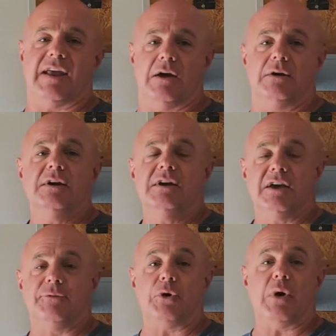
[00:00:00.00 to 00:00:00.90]
out
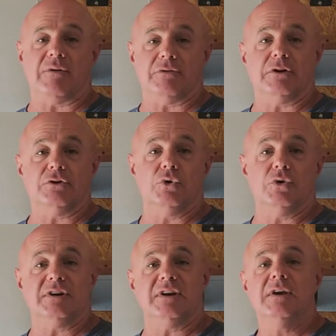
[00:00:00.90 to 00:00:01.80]
if you have an
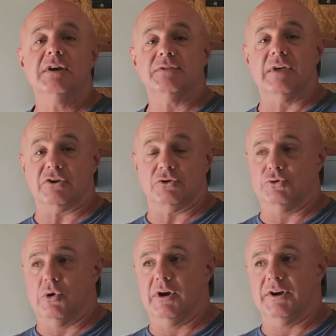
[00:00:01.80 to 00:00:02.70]
annuity that you're
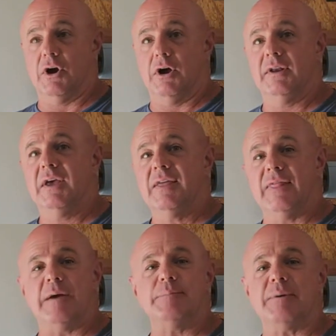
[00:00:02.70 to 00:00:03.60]
drawing on.
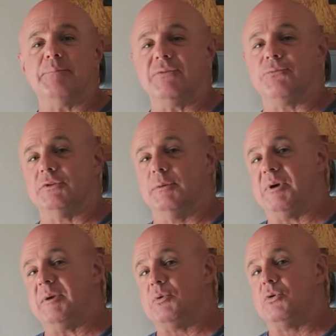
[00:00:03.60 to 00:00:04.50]
That may be for the
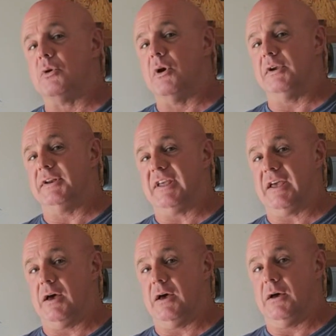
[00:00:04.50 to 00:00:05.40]
people who are in
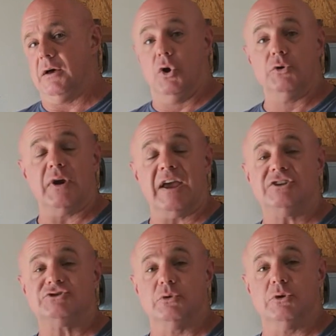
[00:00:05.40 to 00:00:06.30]
the older
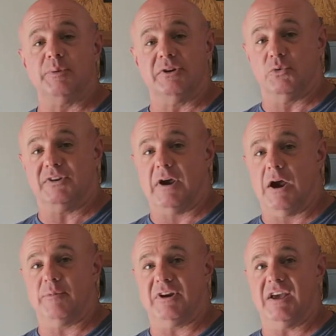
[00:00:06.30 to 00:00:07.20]
age group and
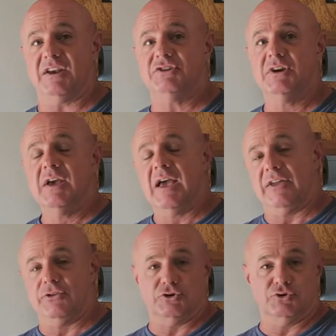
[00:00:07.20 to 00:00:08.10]
retirement age,
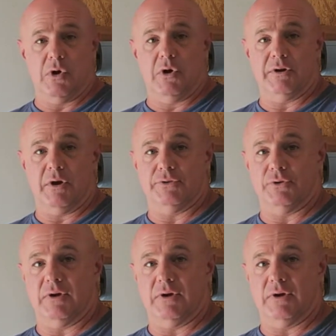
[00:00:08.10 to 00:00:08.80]
and they're drawing on their